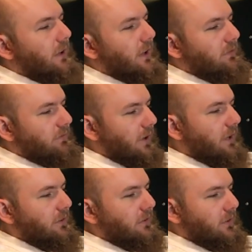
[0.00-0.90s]

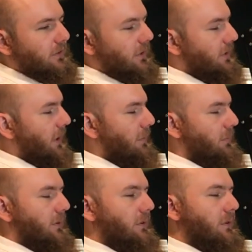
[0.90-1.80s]
event that
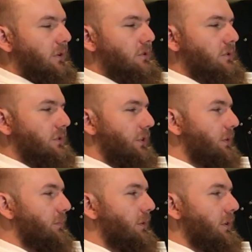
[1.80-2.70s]
I'm
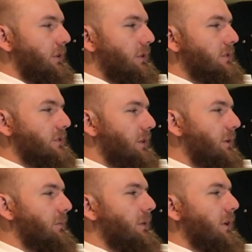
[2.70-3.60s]
extremely
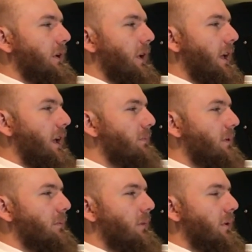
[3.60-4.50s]

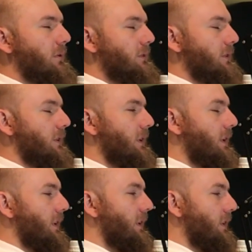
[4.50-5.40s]
happy about,
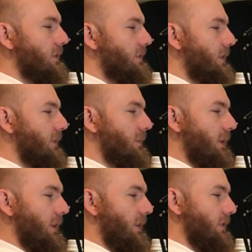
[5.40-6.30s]

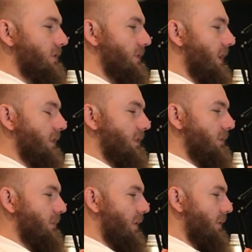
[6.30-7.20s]
extremely excited
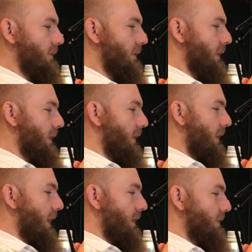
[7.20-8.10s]
about,
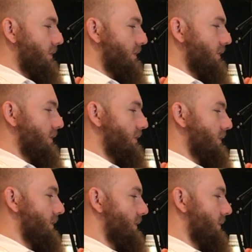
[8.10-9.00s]
and this
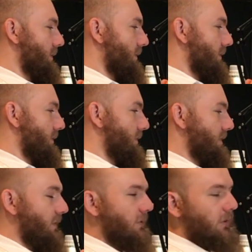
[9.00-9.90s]
is
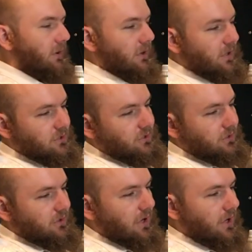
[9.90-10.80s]
7
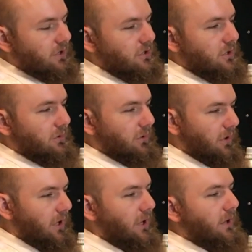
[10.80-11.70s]
collection Areej
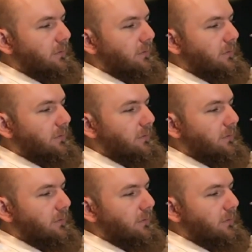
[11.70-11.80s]
Doré,